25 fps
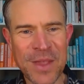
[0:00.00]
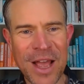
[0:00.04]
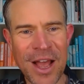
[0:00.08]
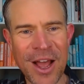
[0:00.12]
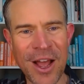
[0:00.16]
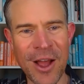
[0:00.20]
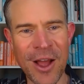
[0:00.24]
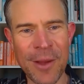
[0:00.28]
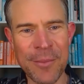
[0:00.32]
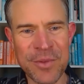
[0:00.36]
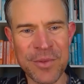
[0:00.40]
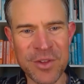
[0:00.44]

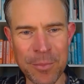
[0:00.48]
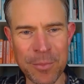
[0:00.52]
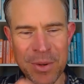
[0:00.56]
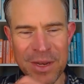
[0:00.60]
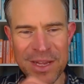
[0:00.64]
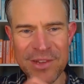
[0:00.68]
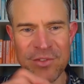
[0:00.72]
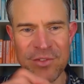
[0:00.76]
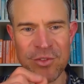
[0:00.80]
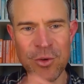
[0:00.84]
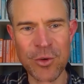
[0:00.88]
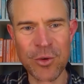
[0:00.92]
So
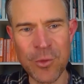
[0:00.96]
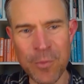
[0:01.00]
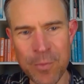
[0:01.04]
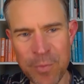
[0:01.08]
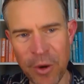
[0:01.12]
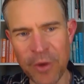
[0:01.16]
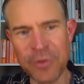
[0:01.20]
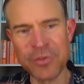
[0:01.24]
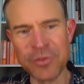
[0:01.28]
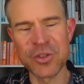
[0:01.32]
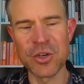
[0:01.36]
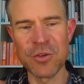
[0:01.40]
please do
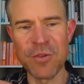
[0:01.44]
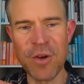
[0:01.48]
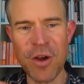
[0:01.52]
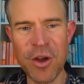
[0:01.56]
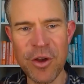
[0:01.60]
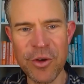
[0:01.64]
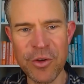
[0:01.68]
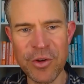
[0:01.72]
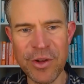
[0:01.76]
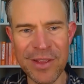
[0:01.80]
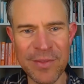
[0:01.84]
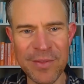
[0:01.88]
post your own in